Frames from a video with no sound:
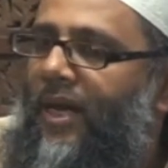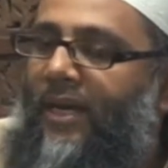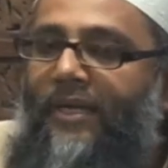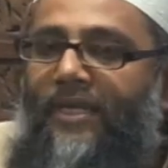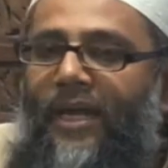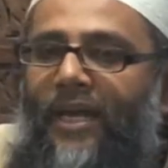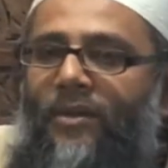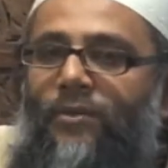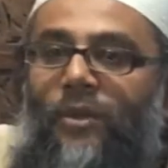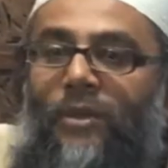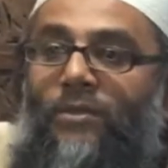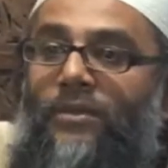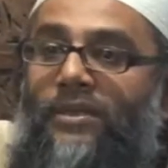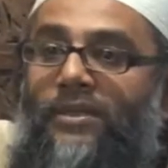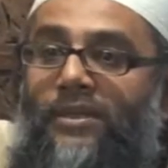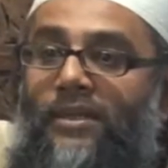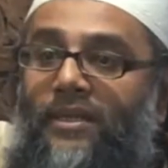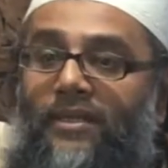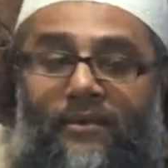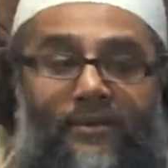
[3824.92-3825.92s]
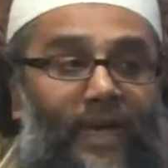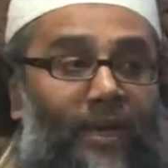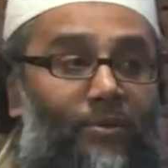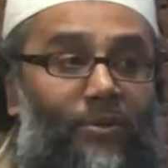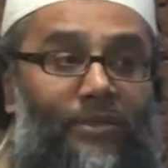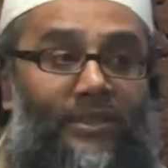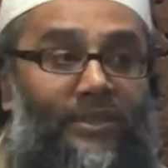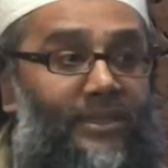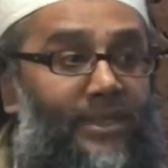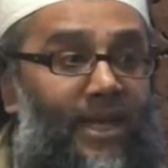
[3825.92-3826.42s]
And yet that
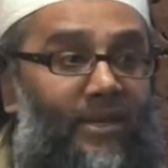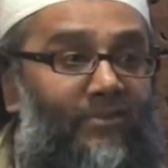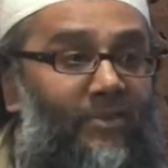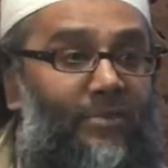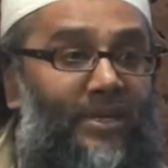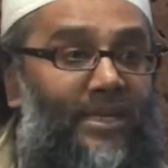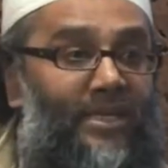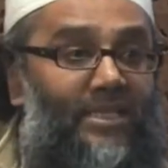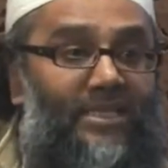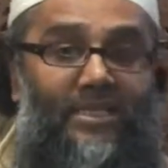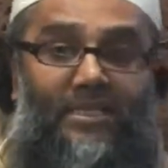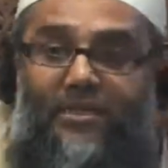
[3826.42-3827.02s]
would never be